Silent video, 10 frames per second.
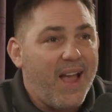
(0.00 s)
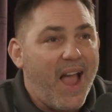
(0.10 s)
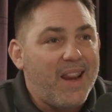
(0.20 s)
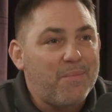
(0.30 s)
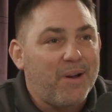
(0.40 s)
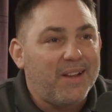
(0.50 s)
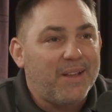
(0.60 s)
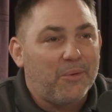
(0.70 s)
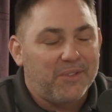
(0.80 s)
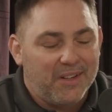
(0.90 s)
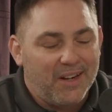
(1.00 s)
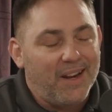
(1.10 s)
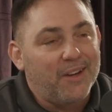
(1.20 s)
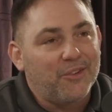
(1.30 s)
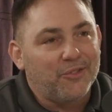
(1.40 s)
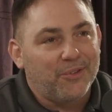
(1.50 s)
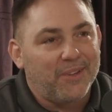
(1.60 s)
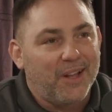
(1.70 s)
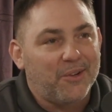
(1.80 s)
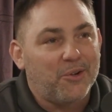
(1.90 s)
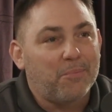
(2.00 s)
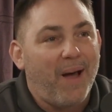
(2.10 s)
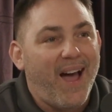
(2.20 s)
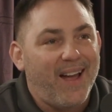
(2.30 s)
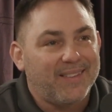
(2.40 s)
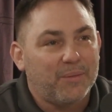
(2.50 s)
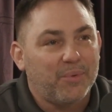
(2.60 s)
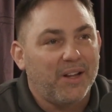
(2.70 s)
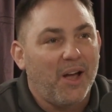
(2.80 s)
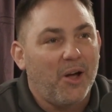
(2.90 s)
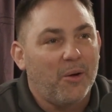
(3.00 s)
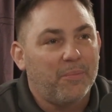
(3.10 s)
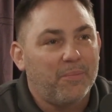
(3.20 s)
anybody that was in an industry that could possibly help